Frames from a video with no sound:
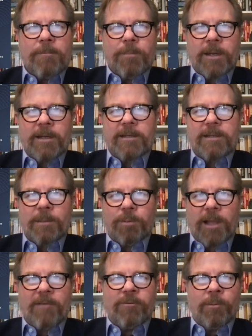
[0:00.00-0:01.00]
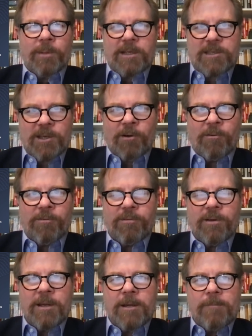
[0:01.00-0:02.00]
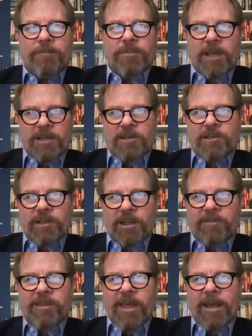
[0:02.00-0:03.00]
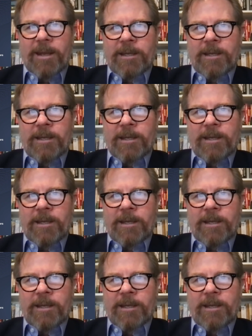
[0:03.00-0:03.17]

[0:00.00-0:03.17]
but the platform itself doesn't deliver that.